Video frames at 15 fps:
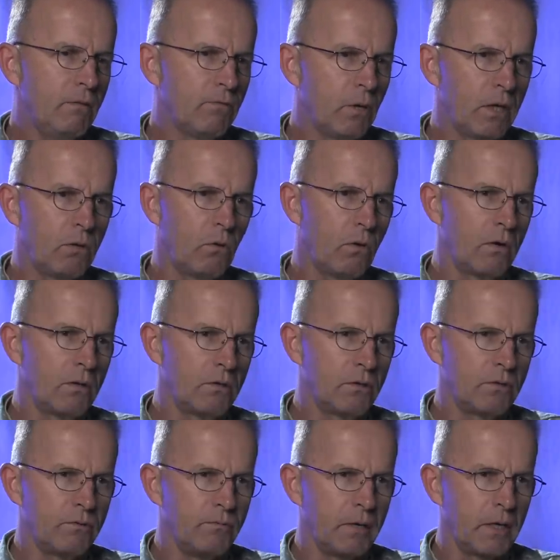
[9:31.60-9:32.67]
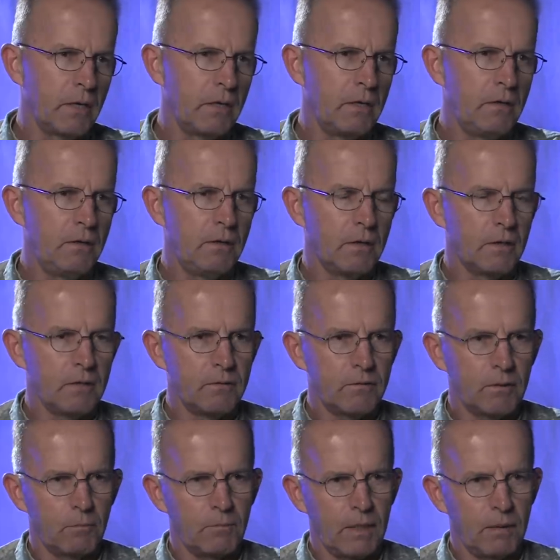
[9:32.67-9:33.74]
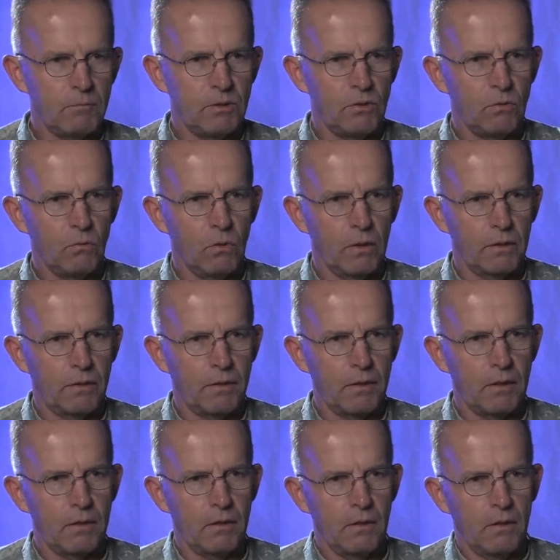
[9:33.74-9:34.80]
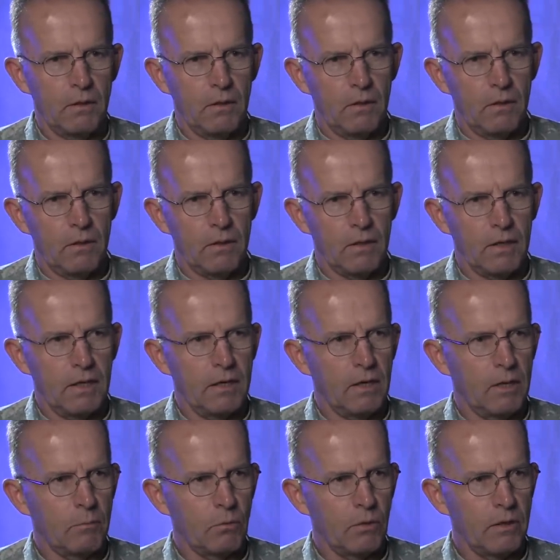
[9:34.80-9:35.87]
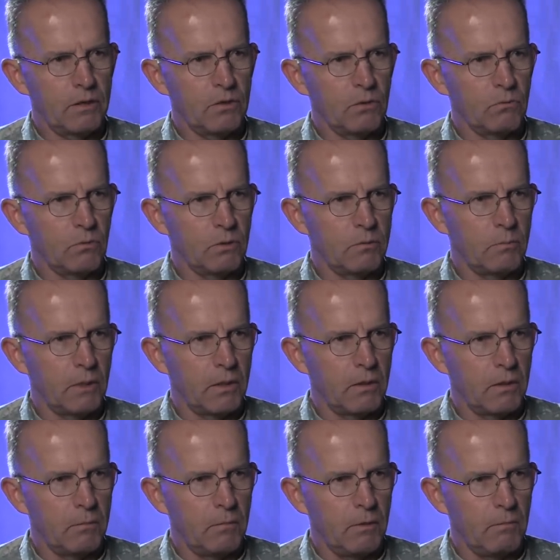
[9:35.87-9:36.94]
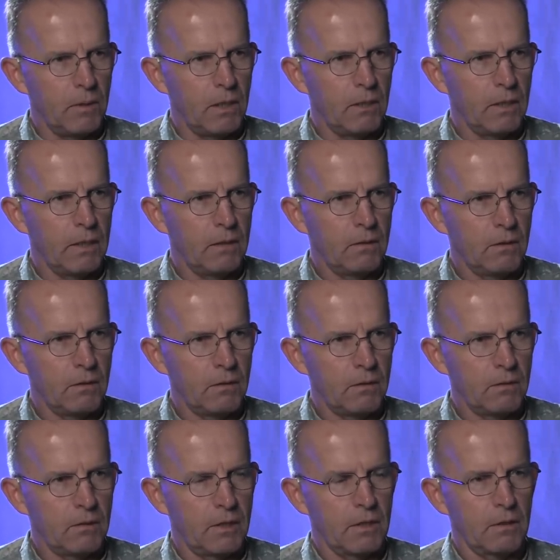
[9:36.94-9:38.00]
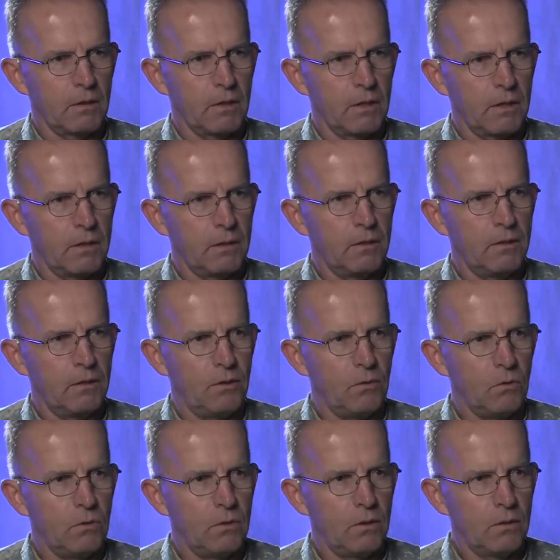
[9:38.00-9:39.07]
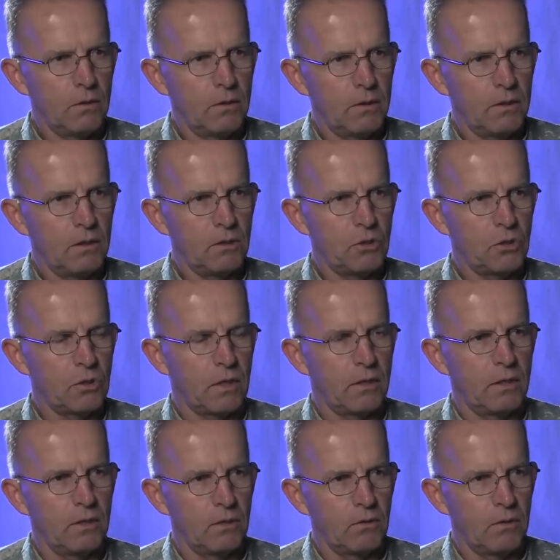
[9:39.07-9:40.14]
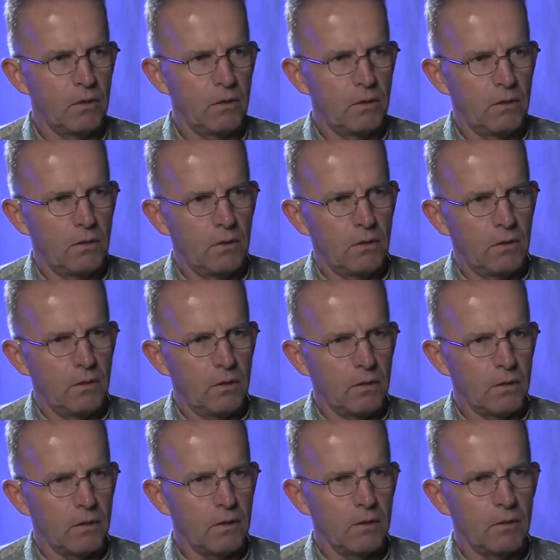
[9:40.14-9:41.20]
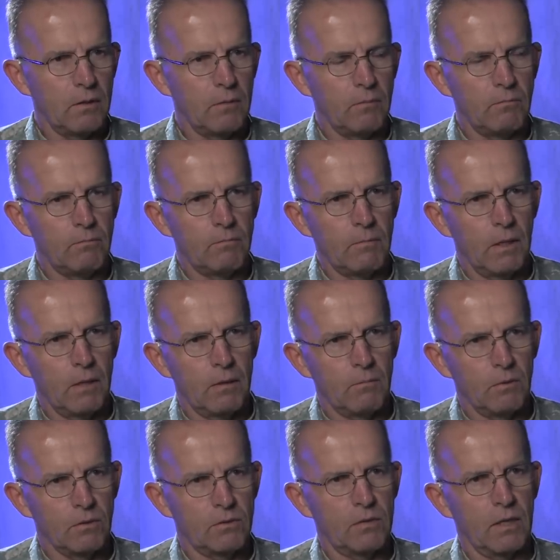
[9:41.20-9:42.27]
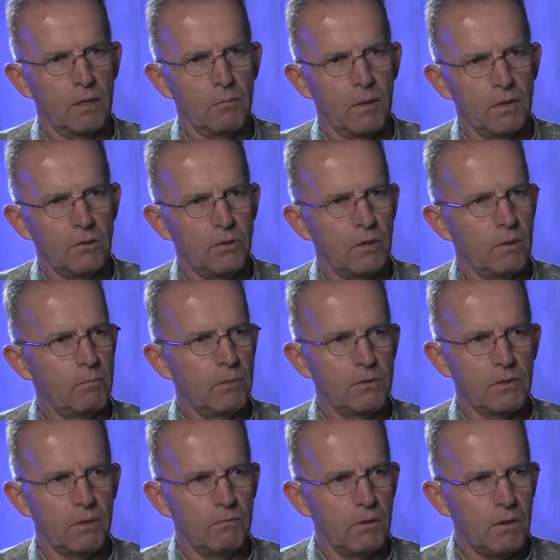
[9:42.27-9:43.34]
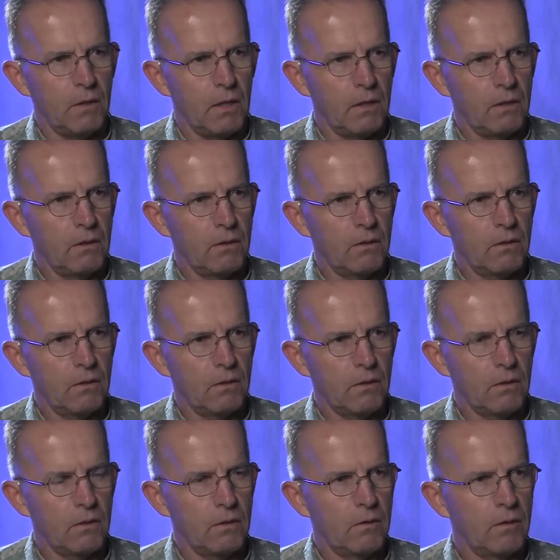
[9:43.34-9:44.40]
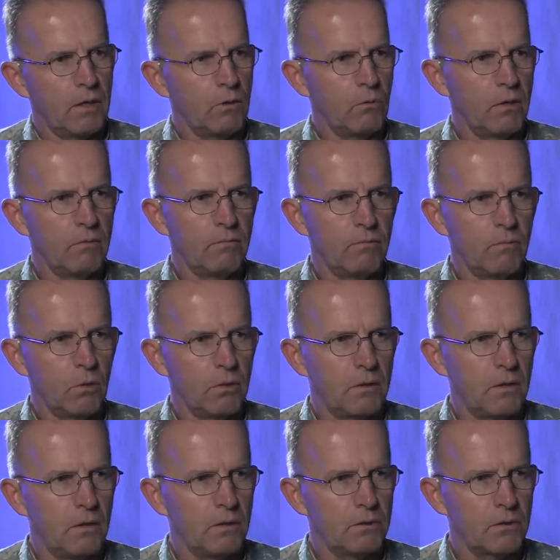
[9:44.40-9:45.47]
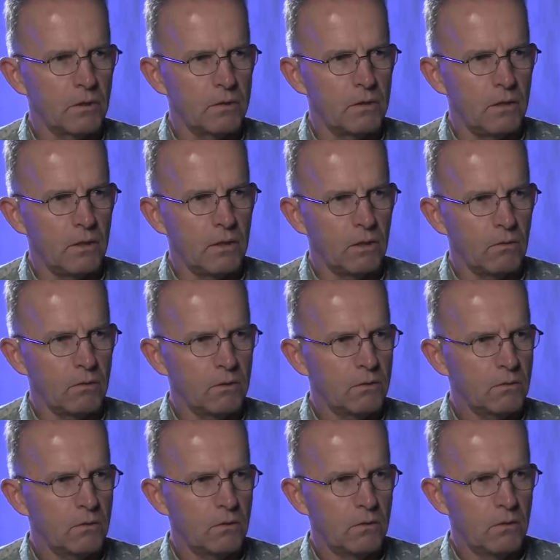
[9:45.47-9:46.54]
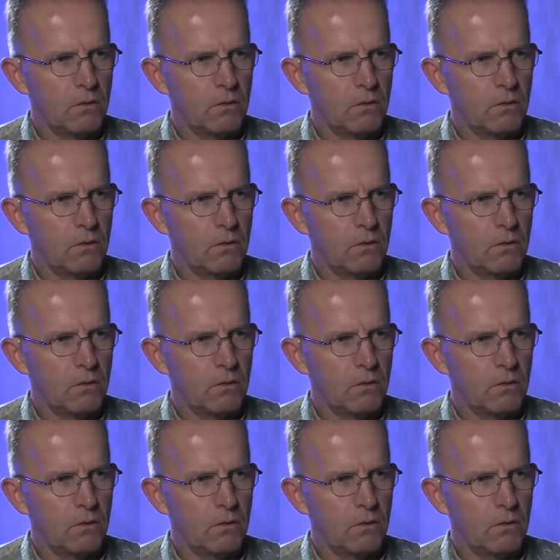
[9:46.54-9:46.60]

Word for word: Flight quarters varied. Uh, sometimes you'd work the, the night operations, which begin at midnight and carry on into noon, and it shut down. Um, most time on ship, it's every day, uh, anywhere from 14 to 16 hours.